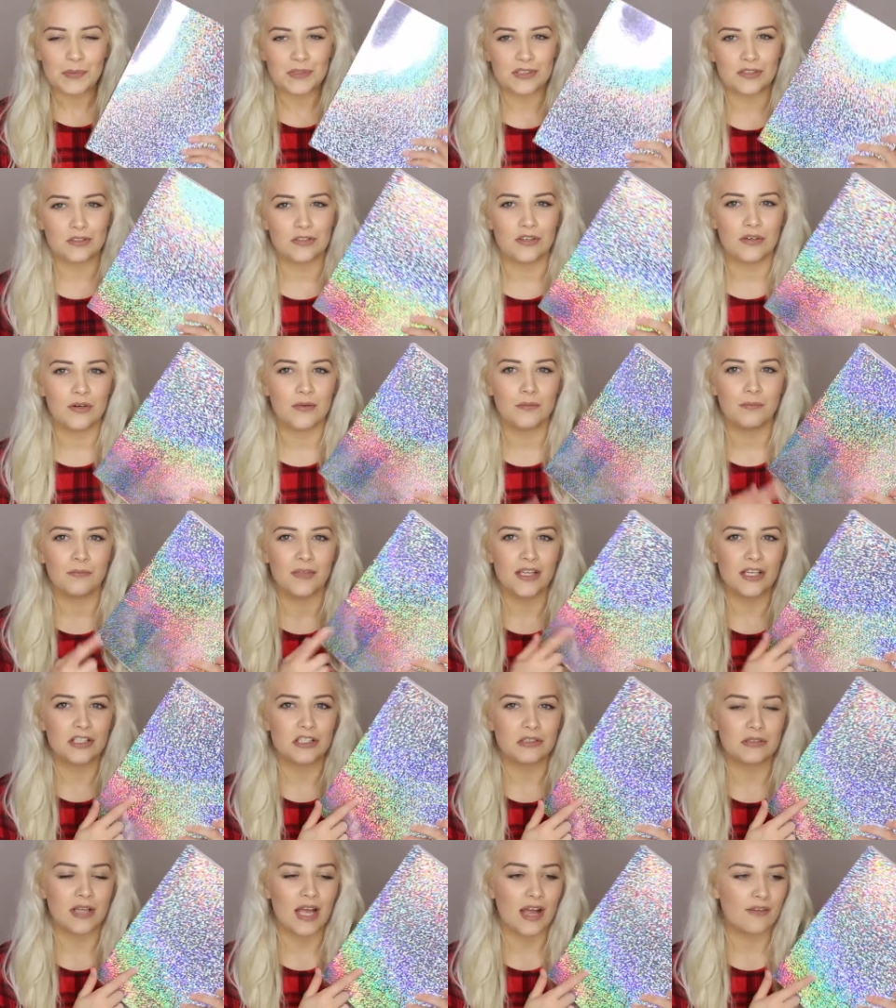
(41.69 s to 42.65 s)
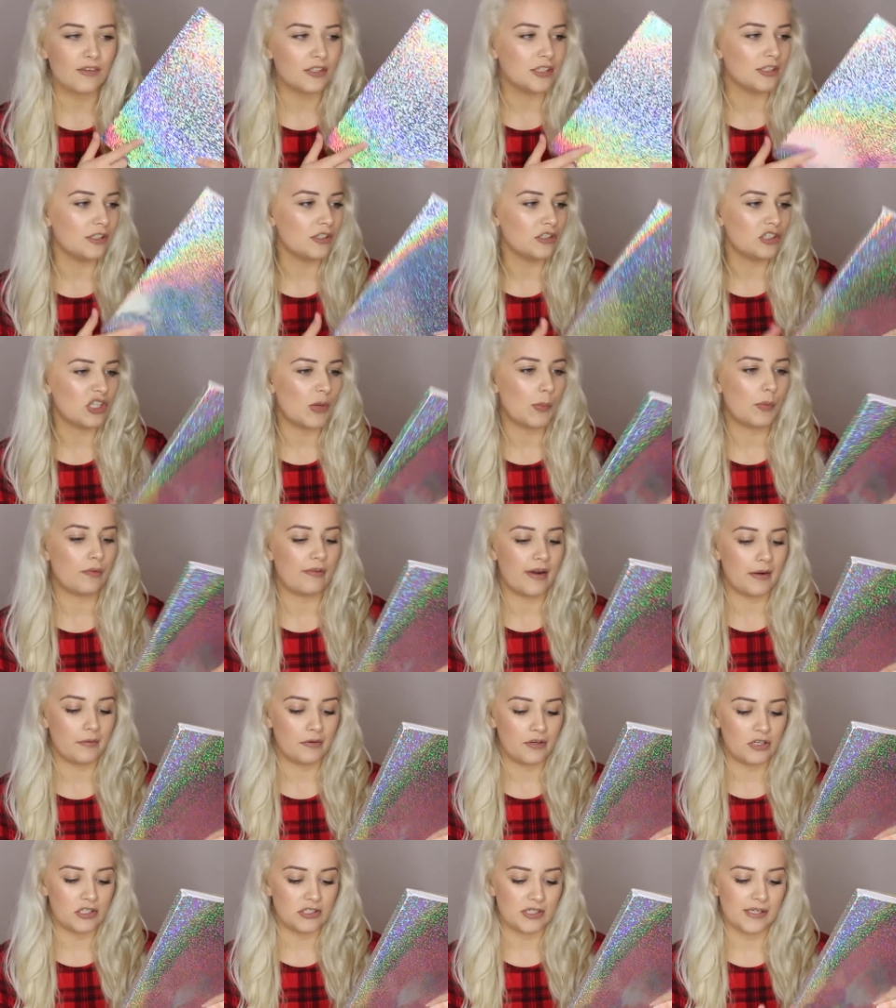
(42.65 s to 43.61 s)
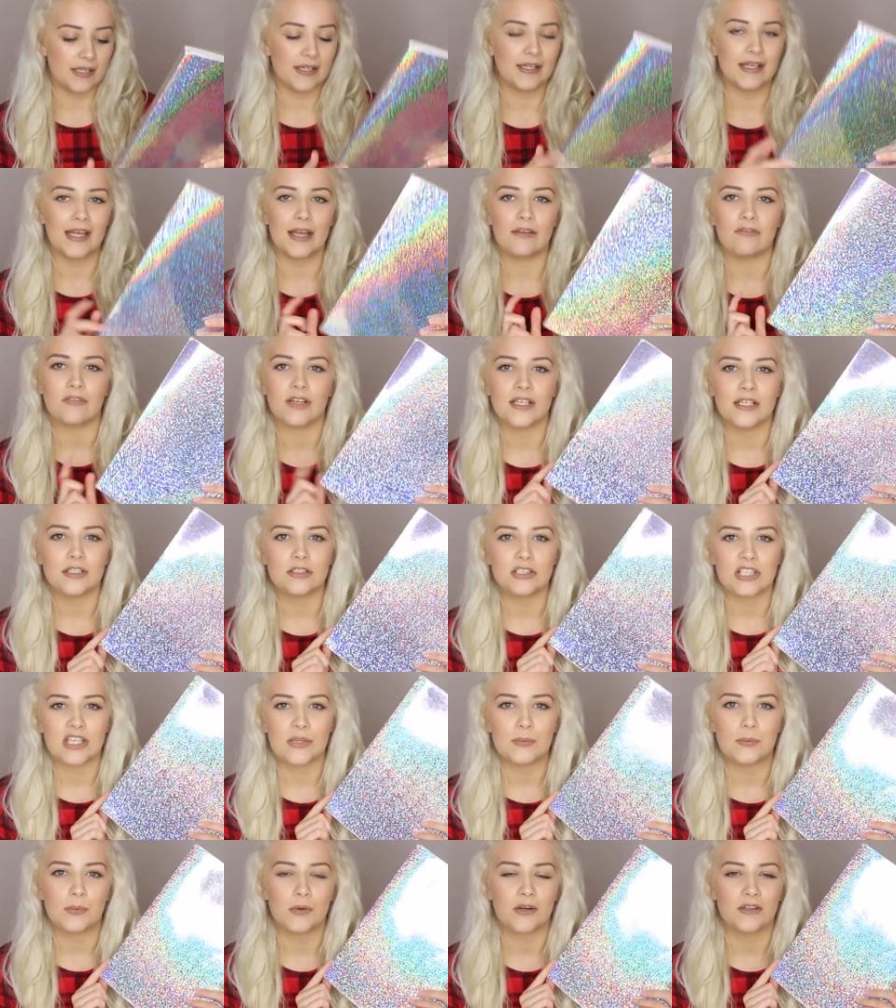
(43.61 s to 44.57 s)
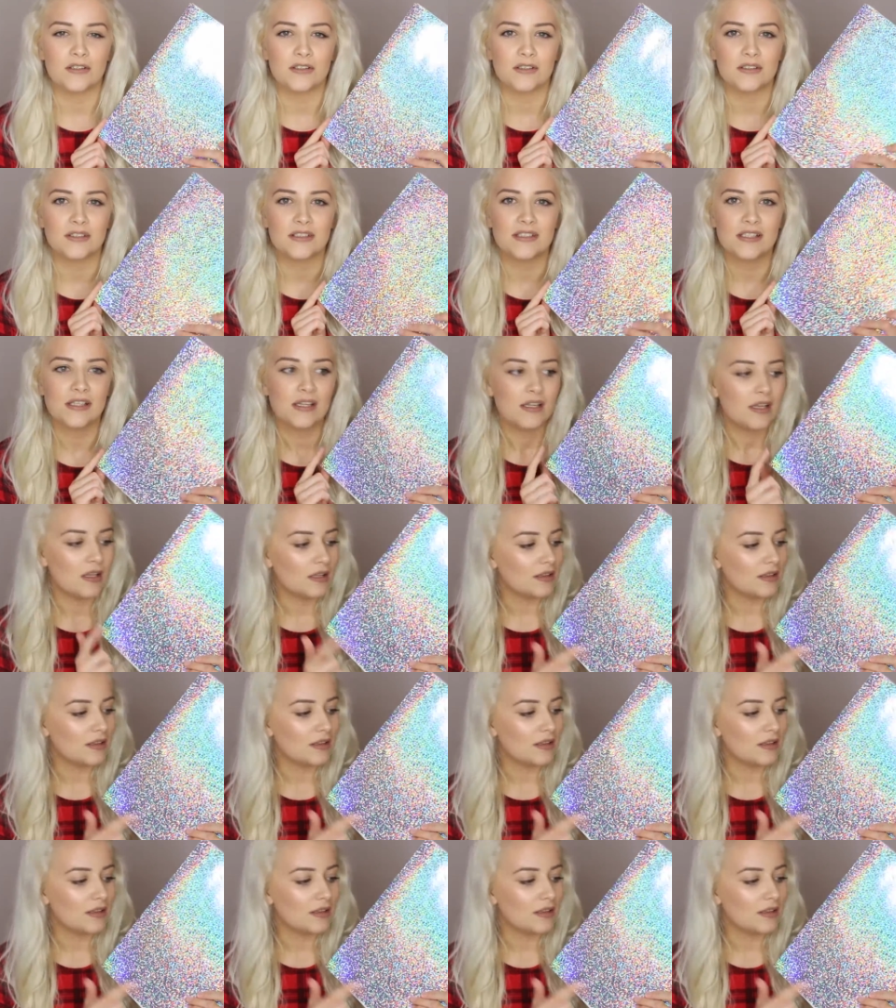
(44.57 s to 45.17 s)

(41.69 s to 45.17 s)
so make sure you have a little shop around because you can get really cheap ones